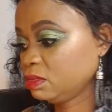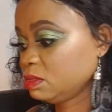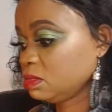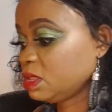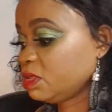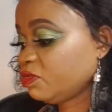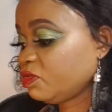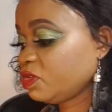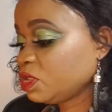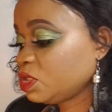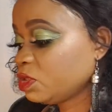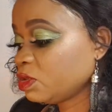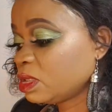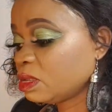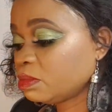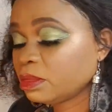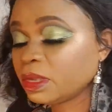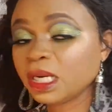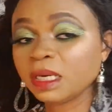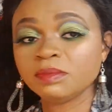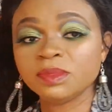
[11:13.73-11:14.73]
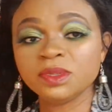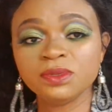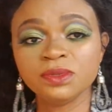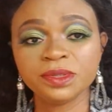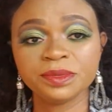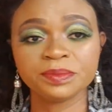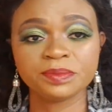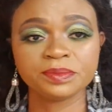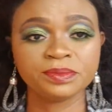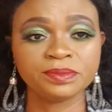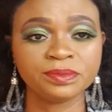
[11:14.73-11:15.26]
the video I'm
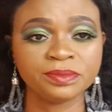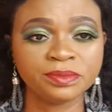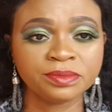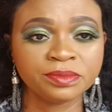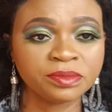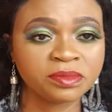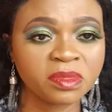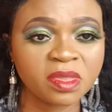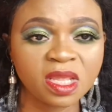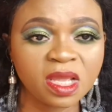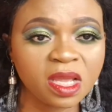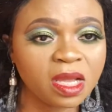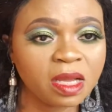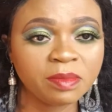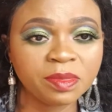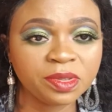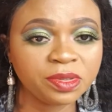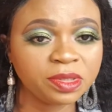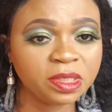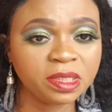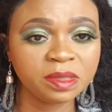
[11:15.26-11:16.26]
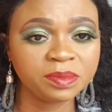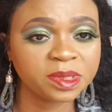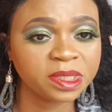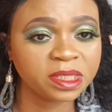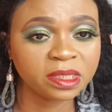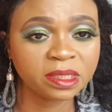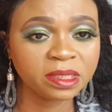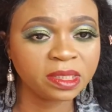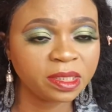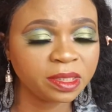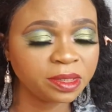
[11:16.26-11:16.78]
doing. I'm not a
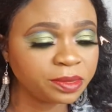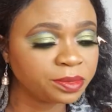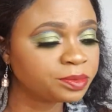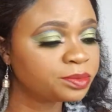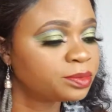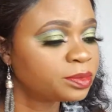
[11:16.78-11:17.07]
lipstick girl.